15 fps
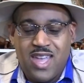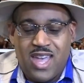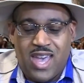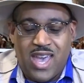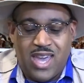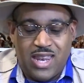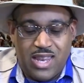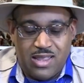
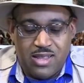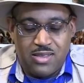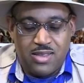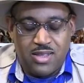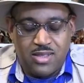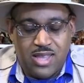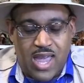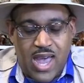and the
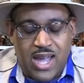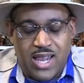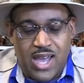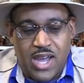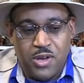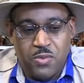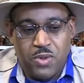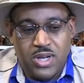
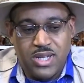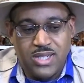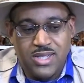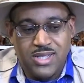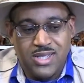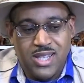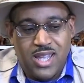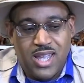tagline
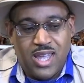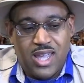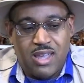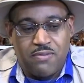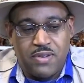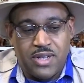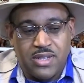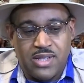was,
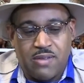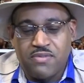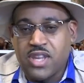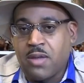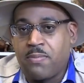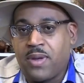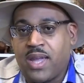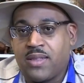if it doesn't have
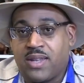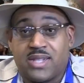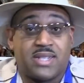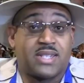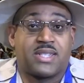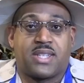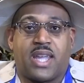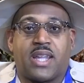JP, then it's
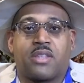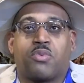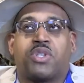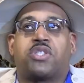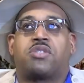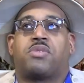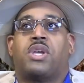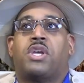extinct,
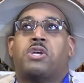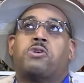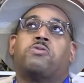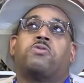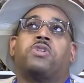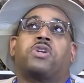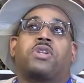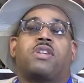which
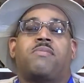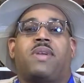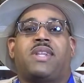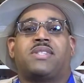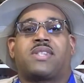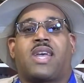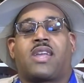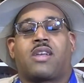literally
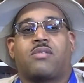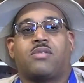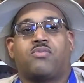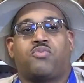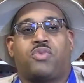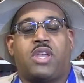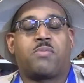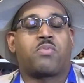means, like,
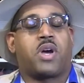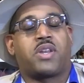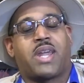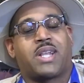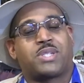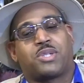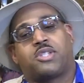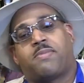we brought
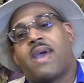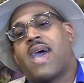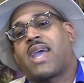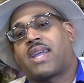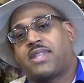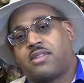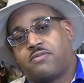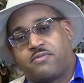dinosaurs
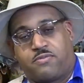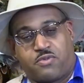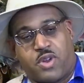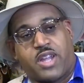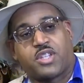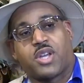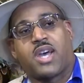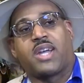back in the
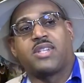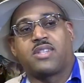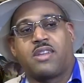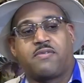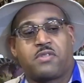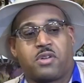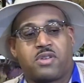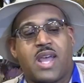franchise.
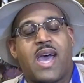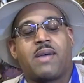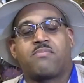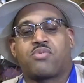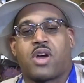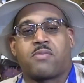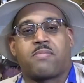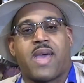If they're not
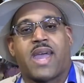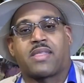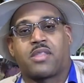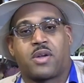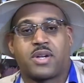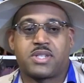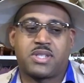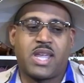brought back,
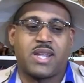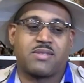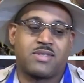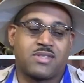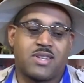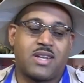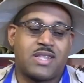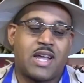they're
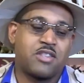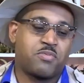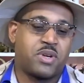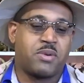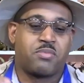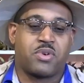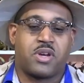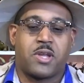extinct. That was
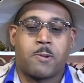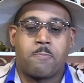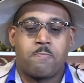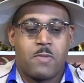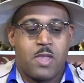pretty brilliant.